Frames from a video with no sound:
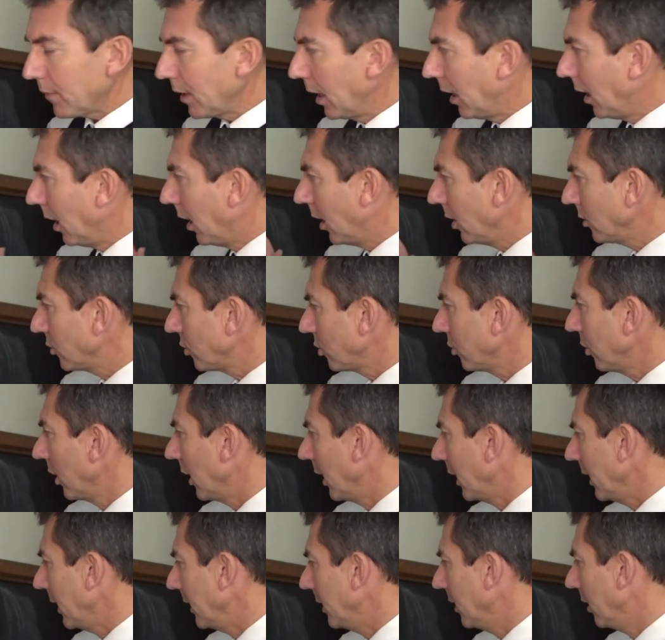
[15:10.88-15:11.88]
our
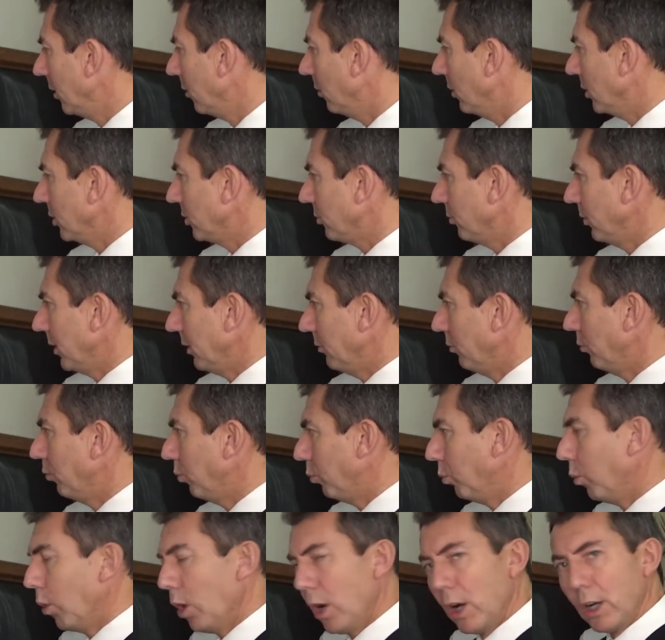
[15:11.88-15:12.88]
trade, which we
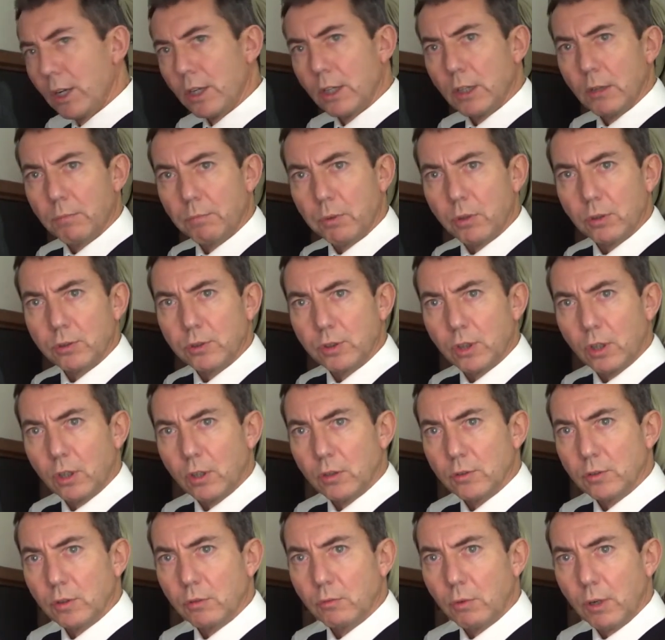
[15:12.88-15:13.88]
were going to put
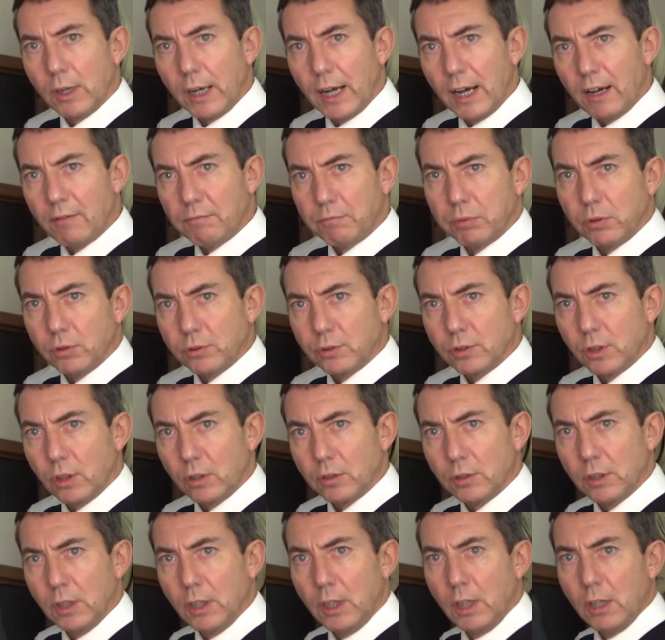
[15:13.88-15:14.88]
on, we have put
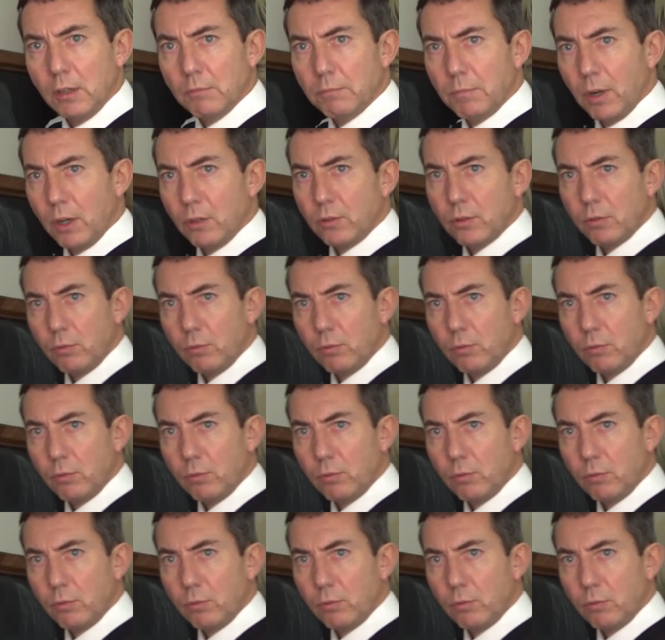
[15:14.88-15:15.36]
on both